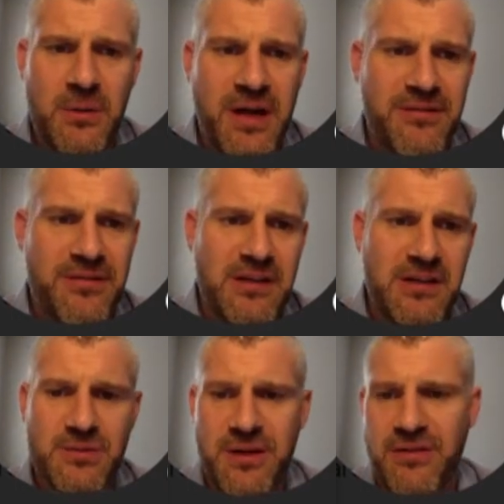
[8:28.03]
We have the
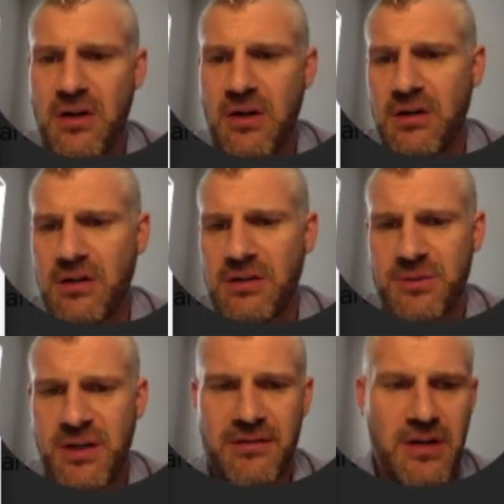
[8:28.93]
clicks. We have the calls.
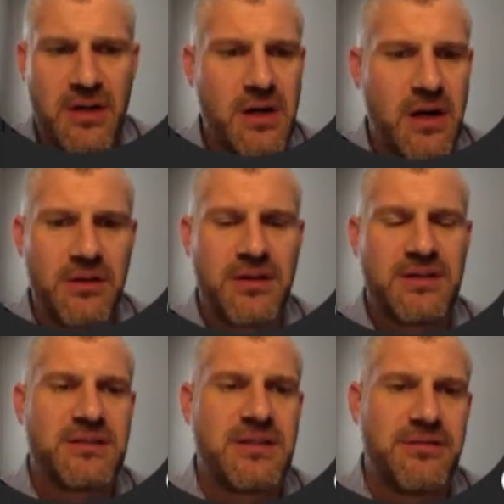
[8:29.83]
We have all
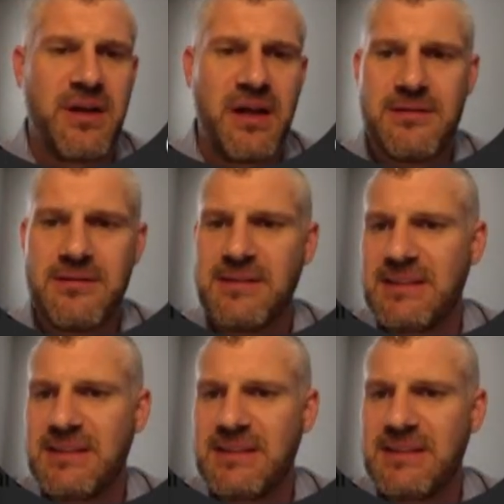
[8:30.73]
this stuff. Okay.